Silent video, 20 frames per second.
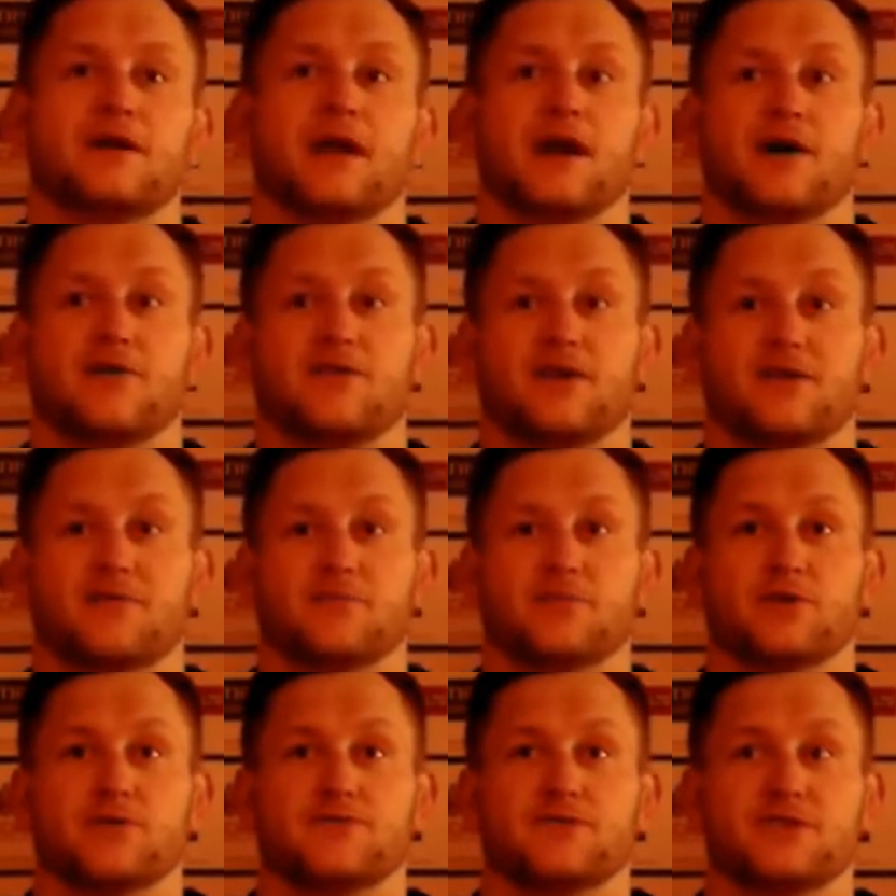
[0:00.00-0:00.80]
Now I've got
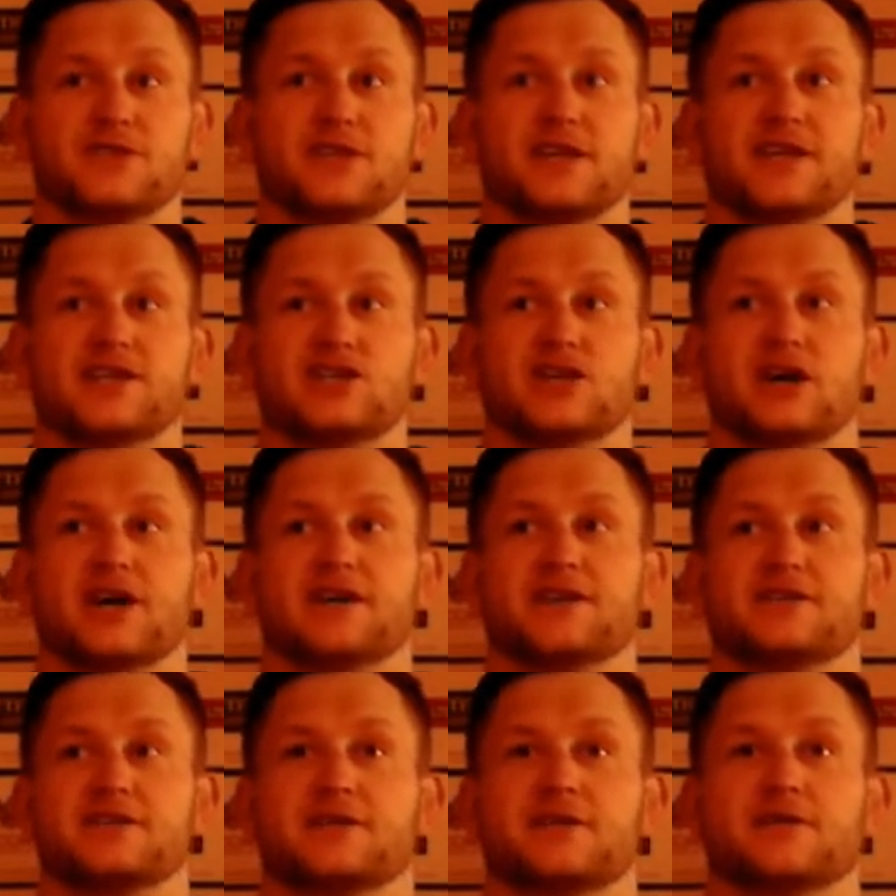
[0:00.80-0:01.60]
to move to
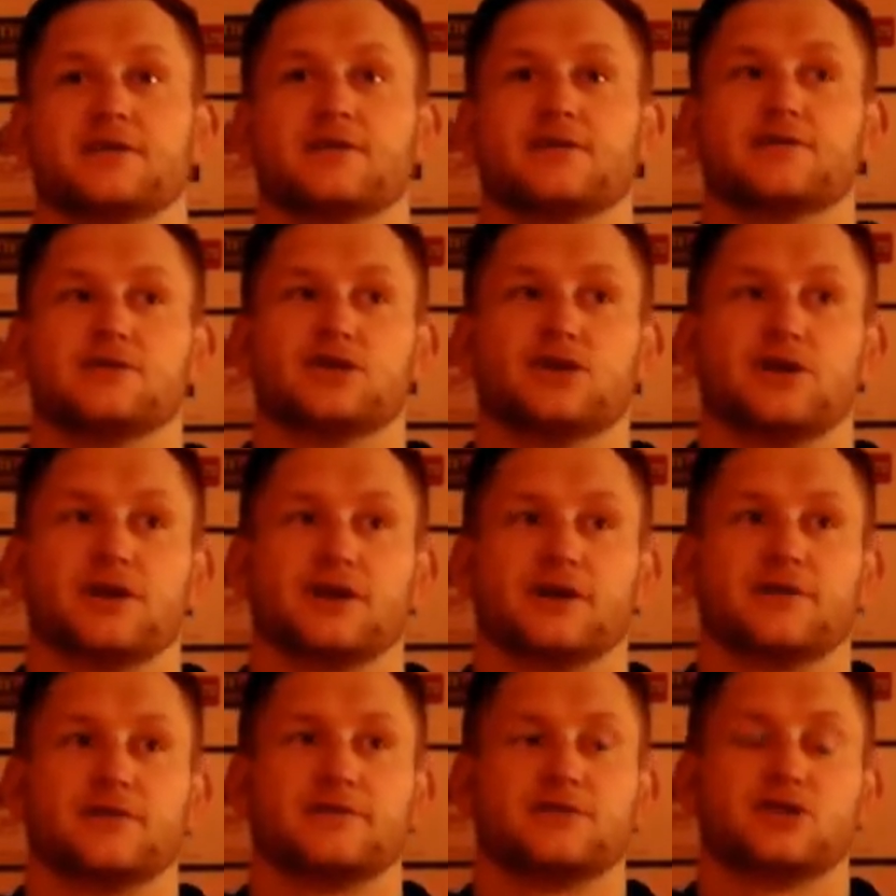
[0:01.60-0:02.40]
TJ's
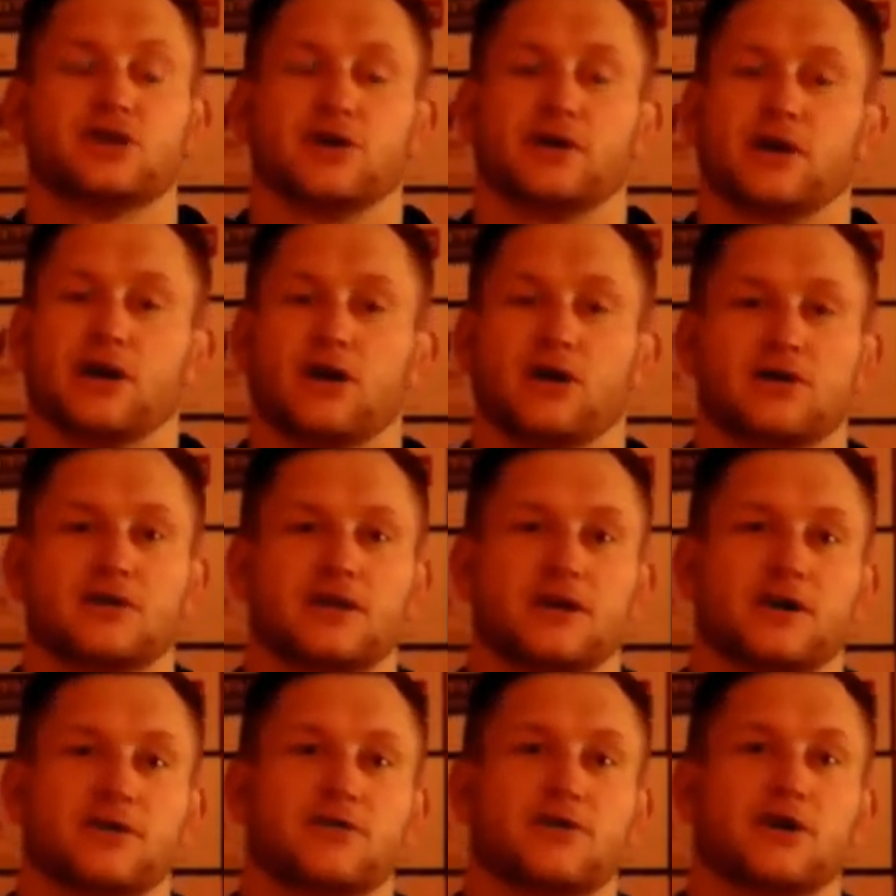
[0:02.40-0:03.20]
during
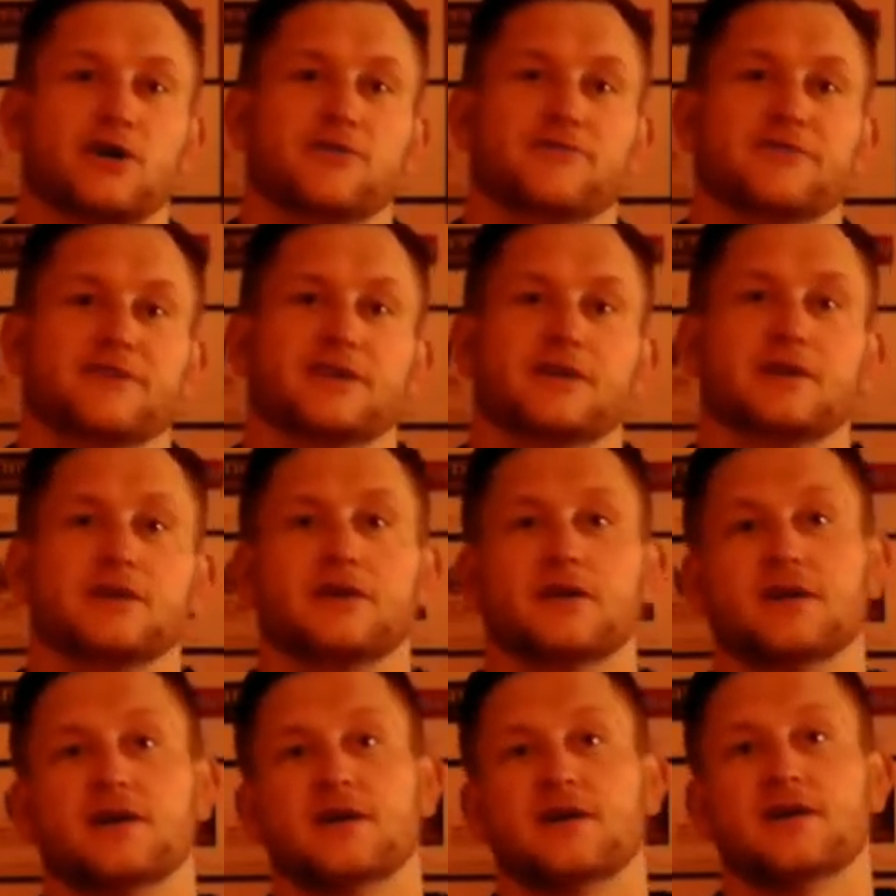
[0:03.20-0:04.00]
lockdown and COVID.
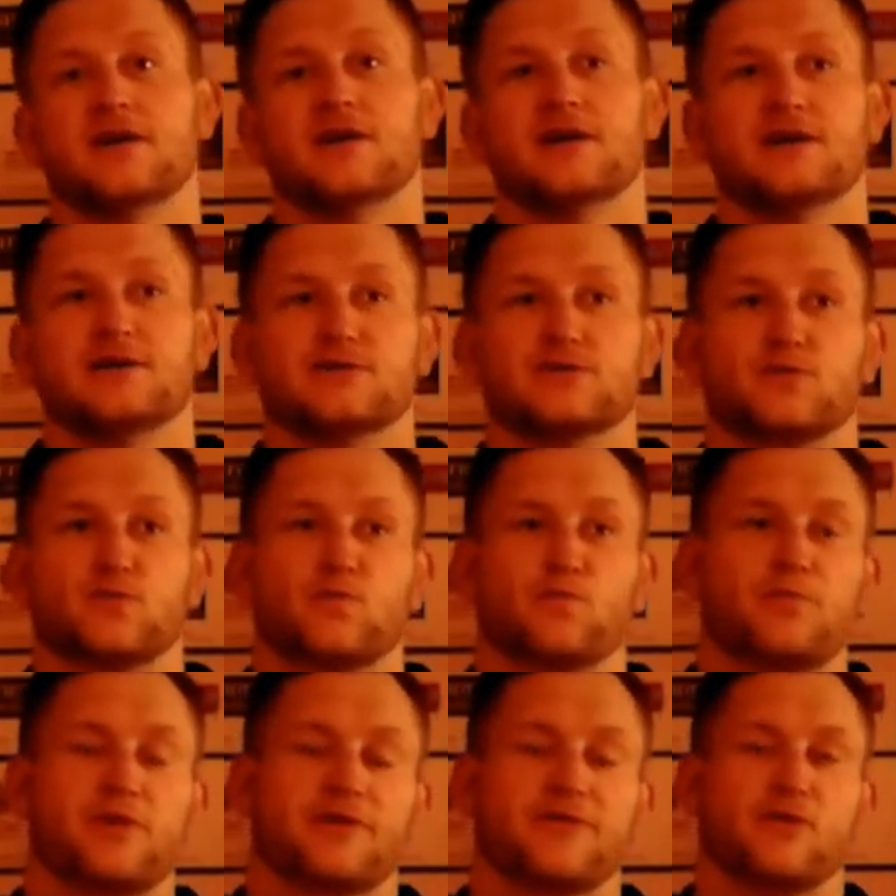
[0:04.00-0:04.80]
It was a
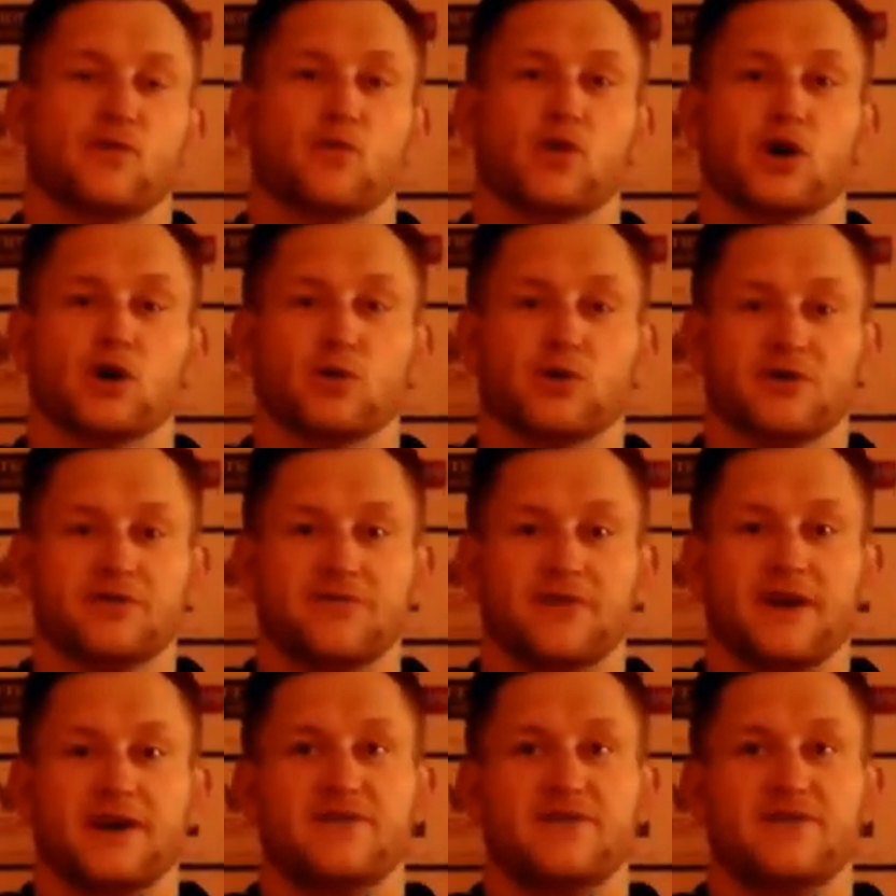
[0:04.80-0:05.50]
bit of a whirlwind for